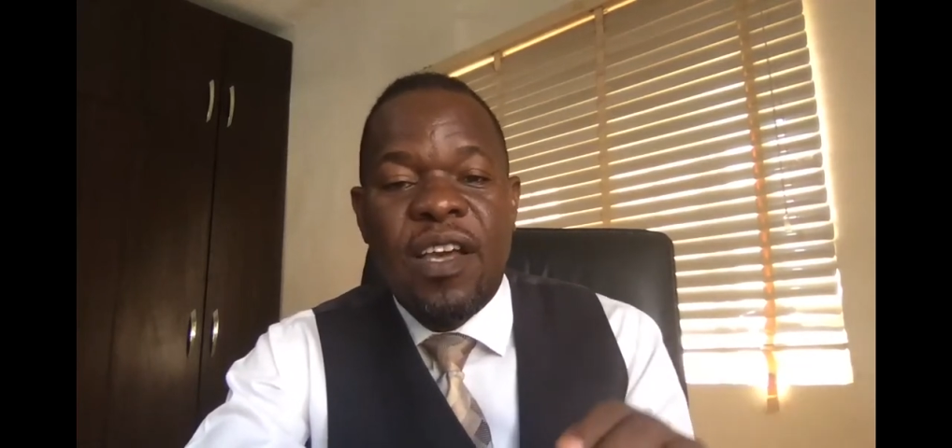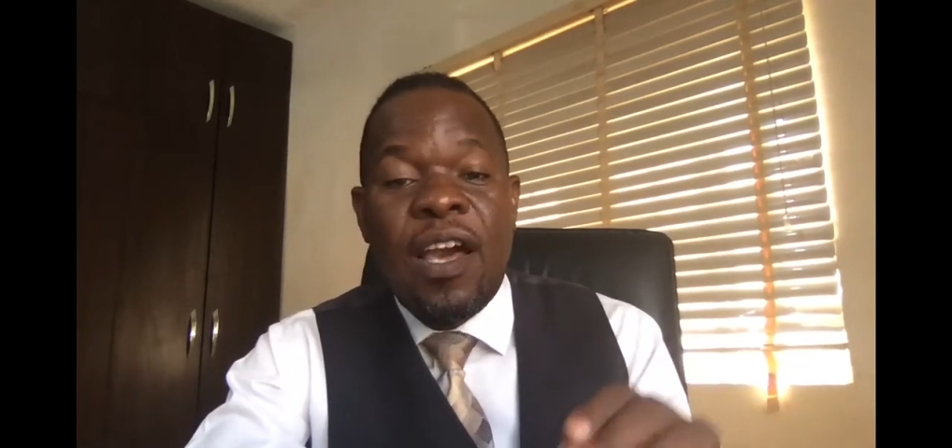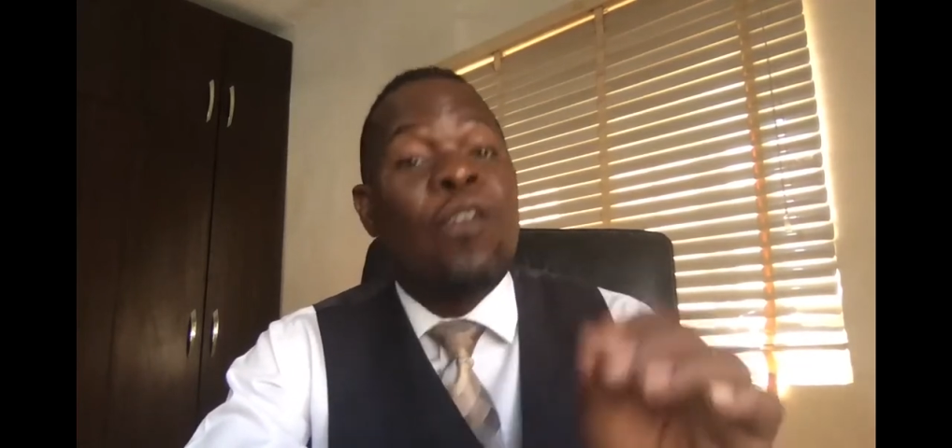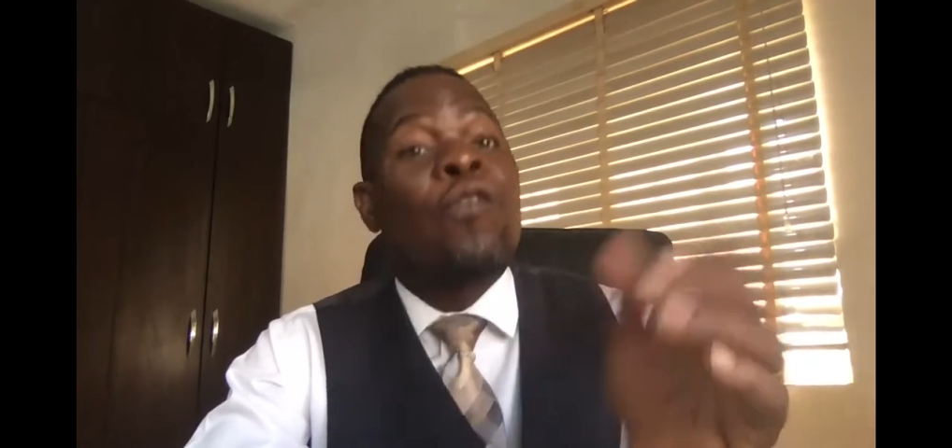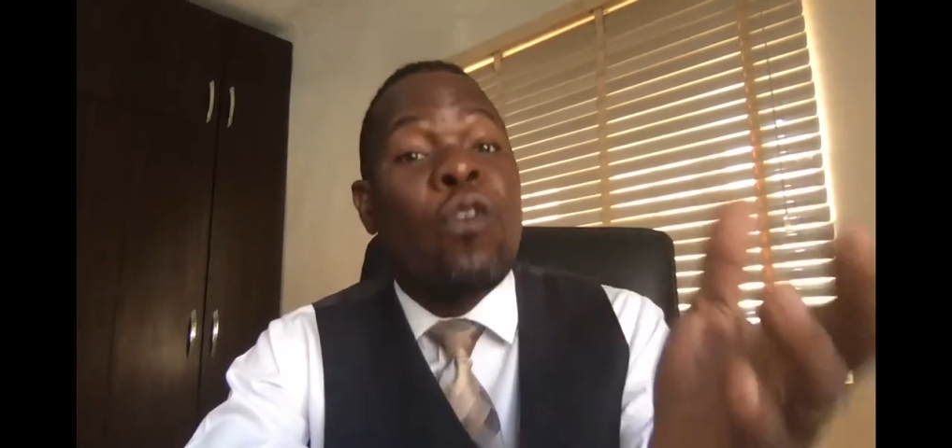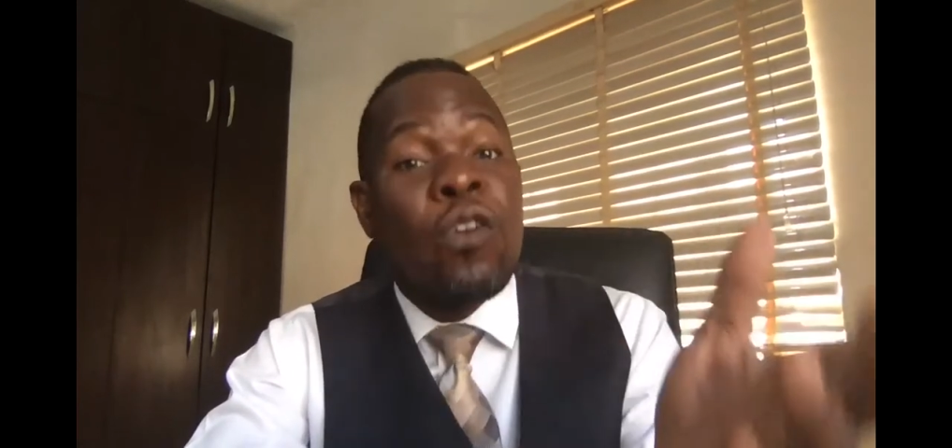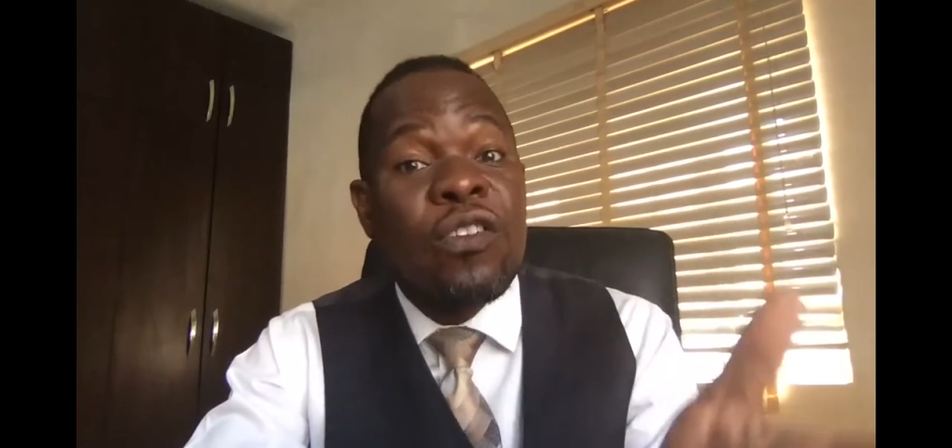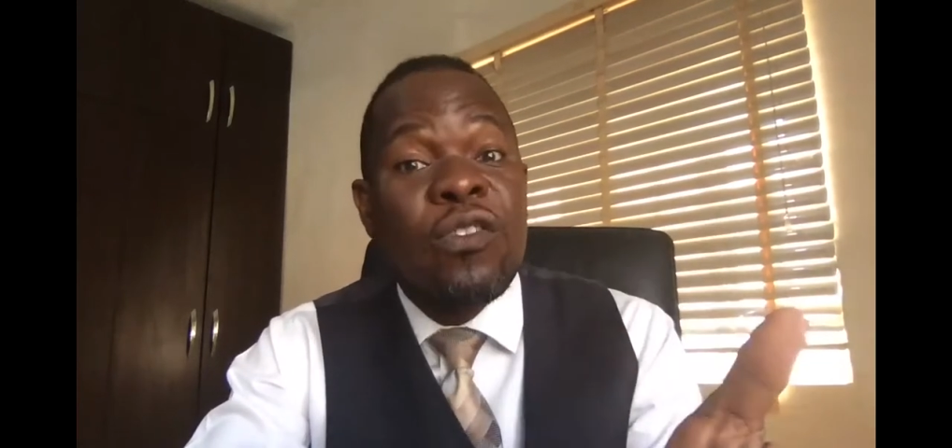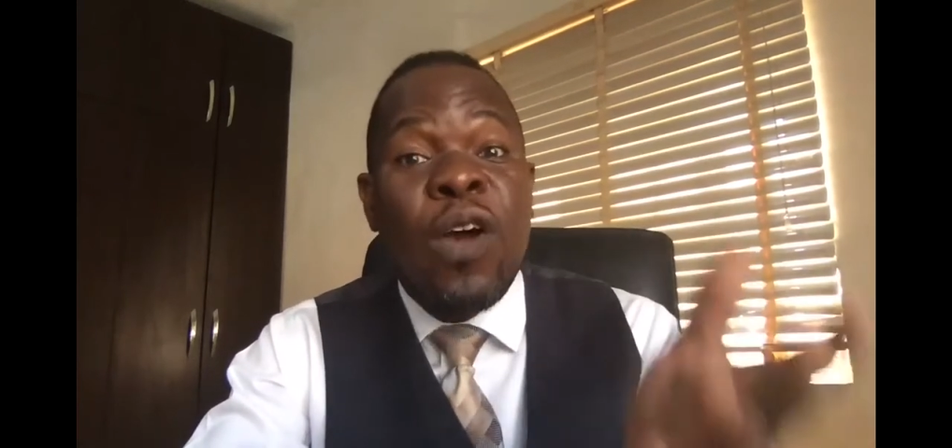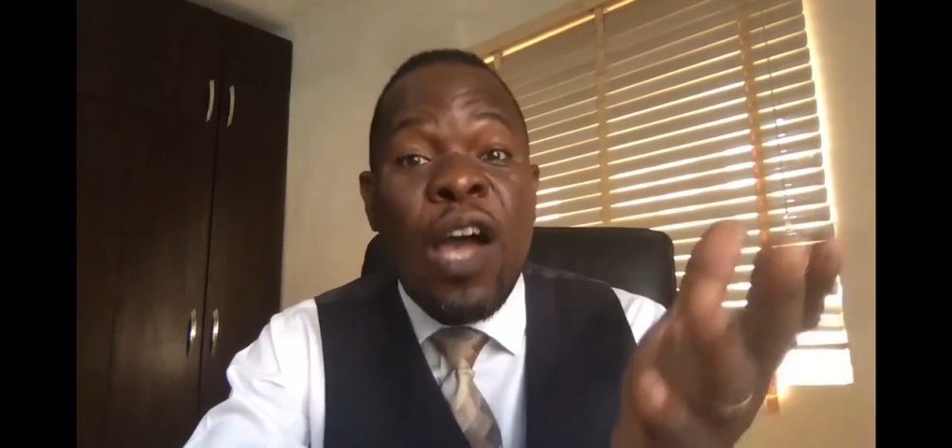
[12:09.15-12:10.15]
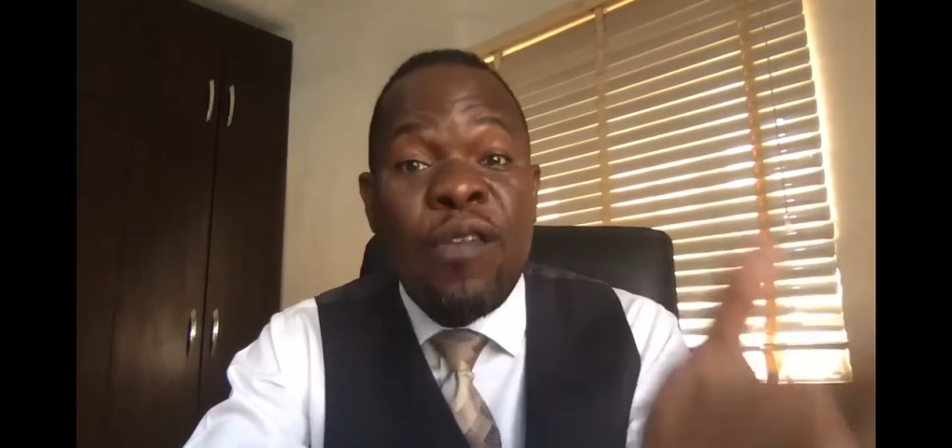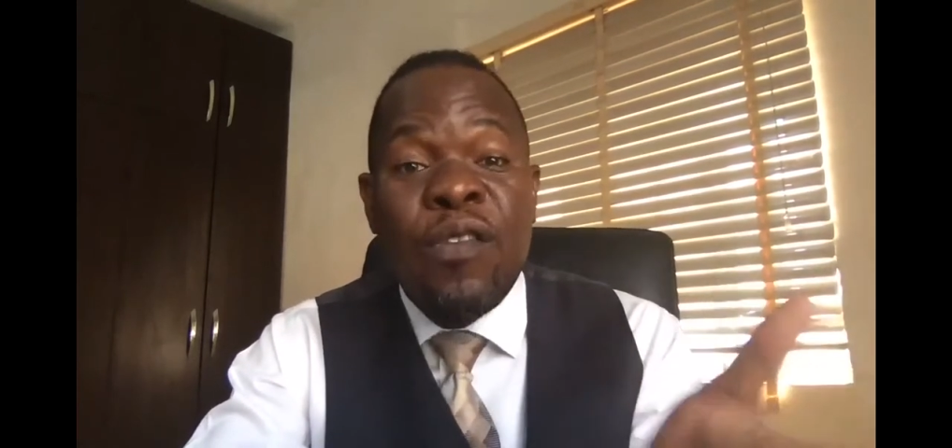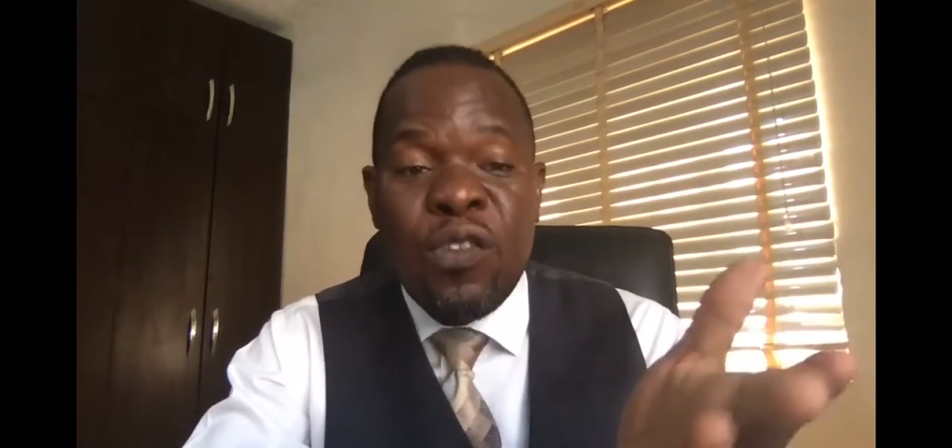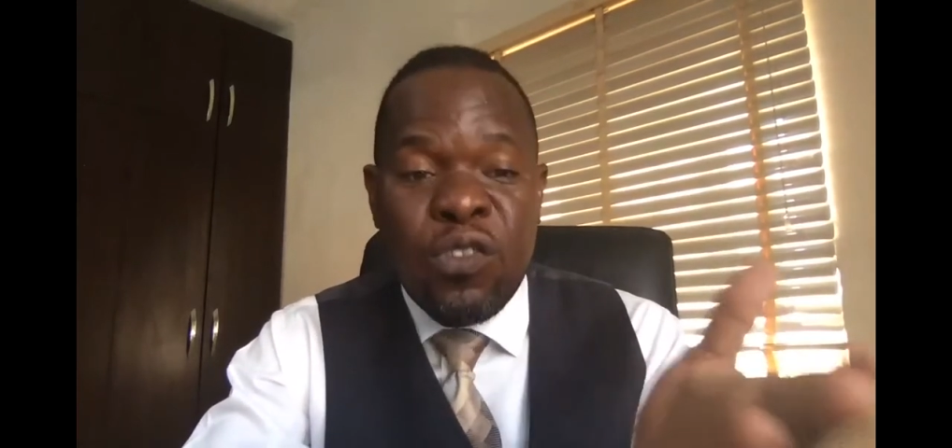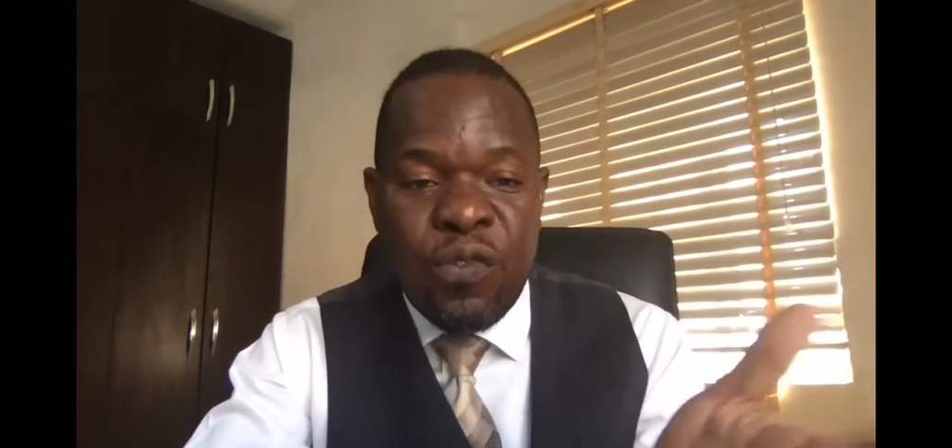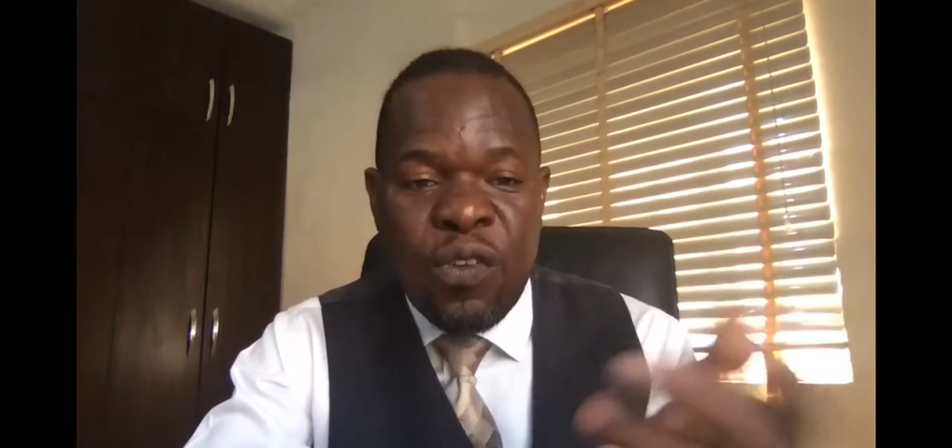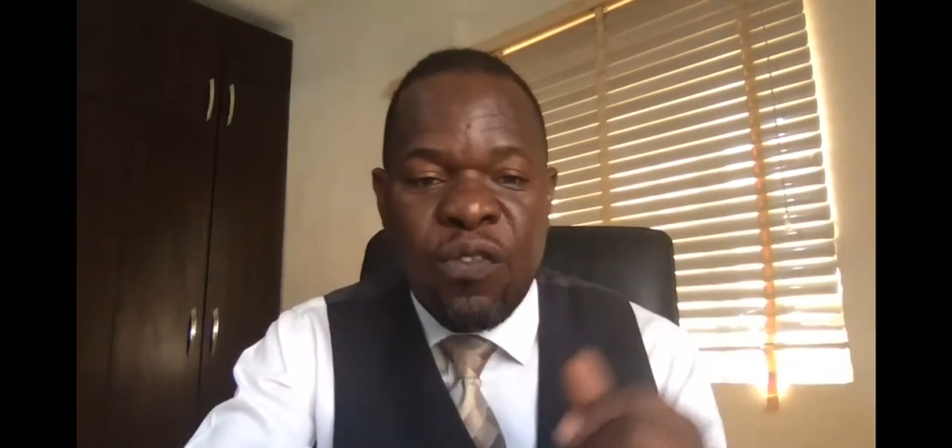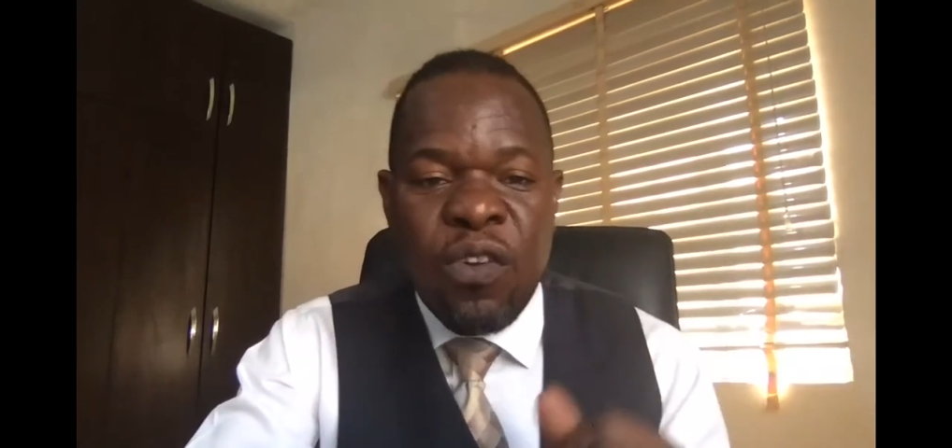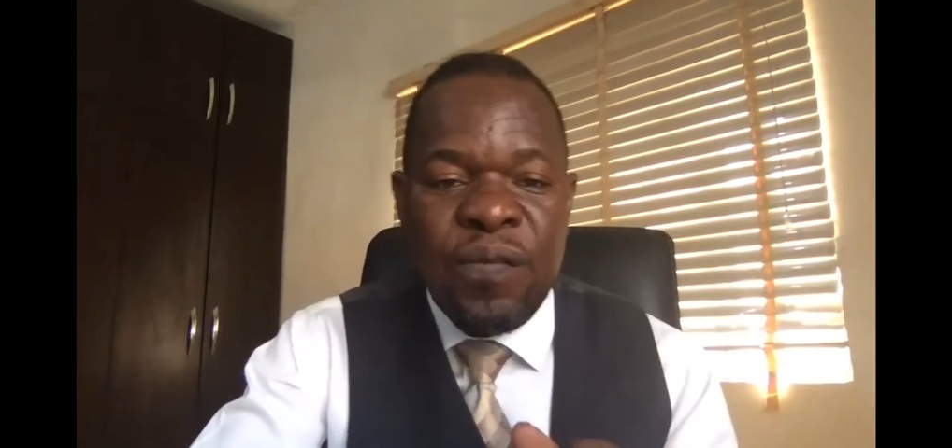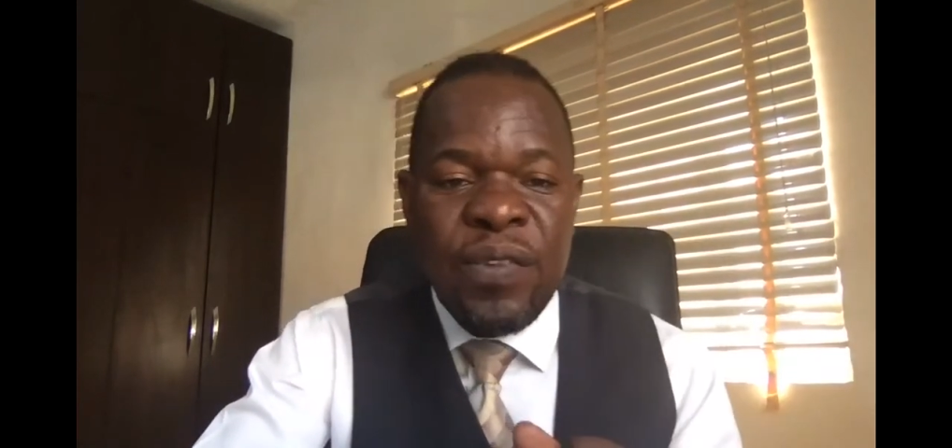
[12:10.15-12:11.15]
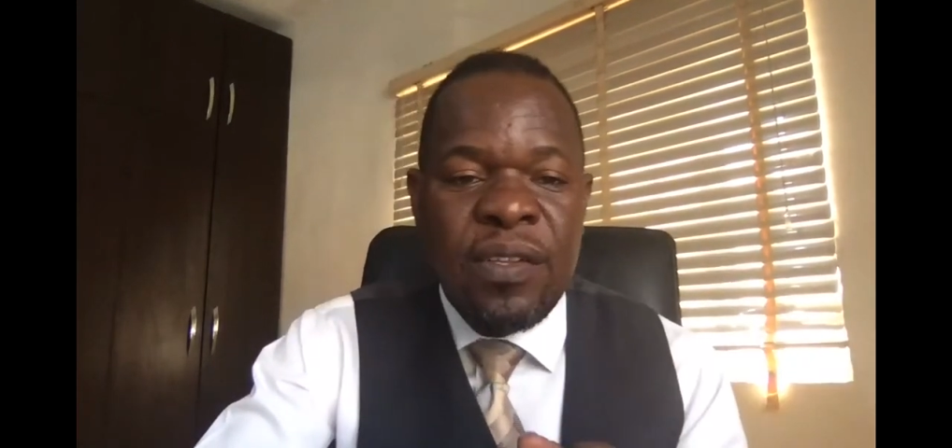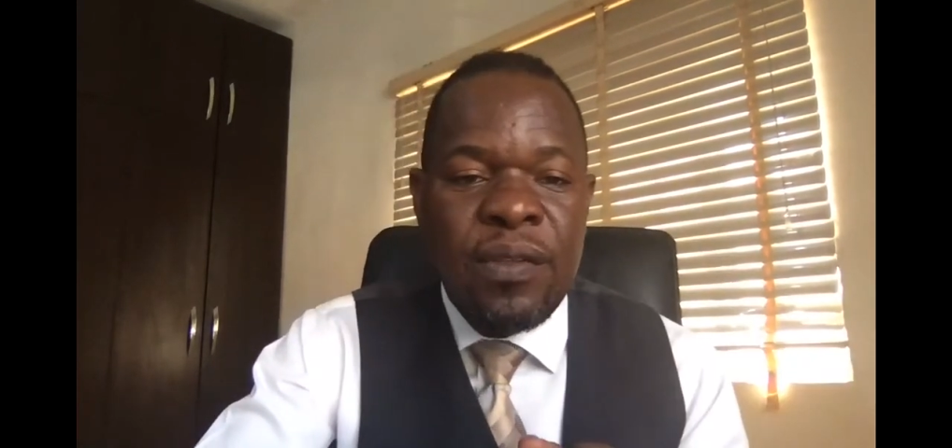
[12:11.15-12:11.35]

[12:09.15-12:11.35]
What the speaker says: and of course, to have the philosophy of conflict.